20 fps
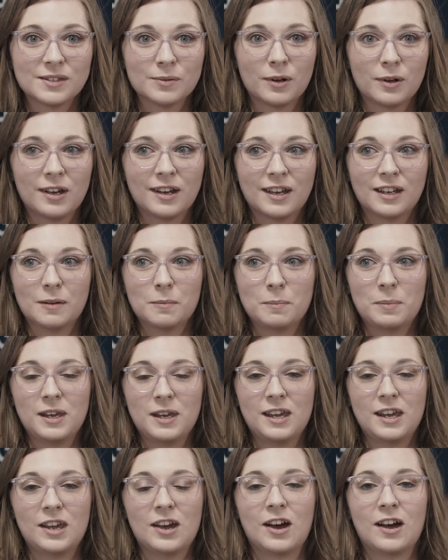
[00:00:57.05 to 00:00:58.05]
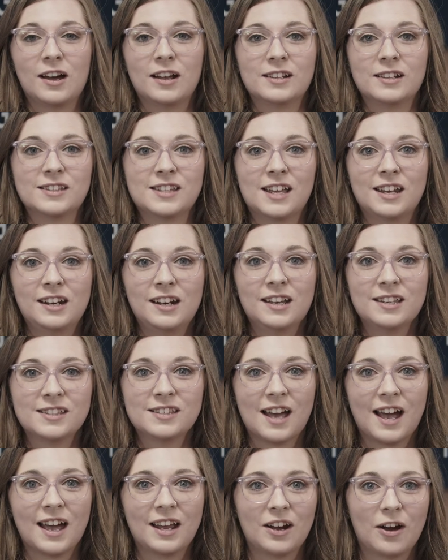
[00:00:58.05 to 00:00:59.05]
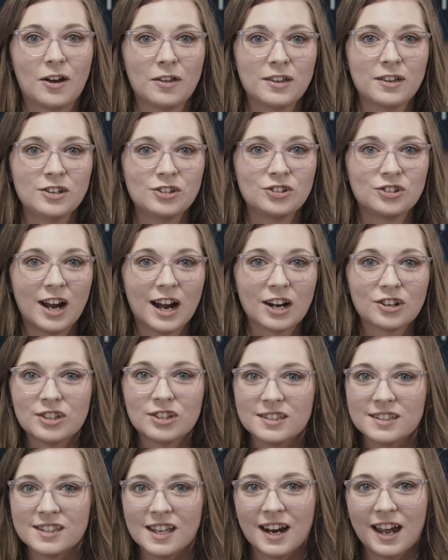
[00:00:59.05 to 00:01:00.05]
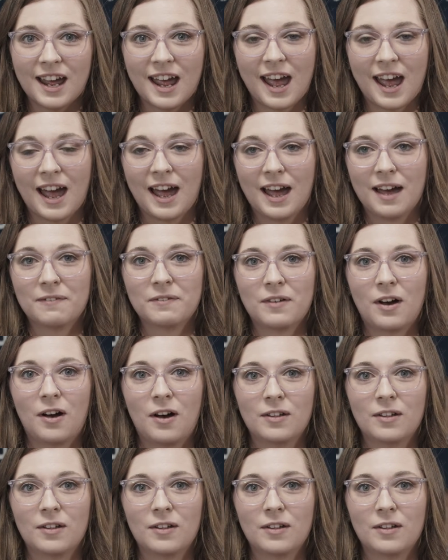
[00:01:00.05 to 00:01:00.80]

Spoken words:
is really going to be on setting aside all the distractions that I have,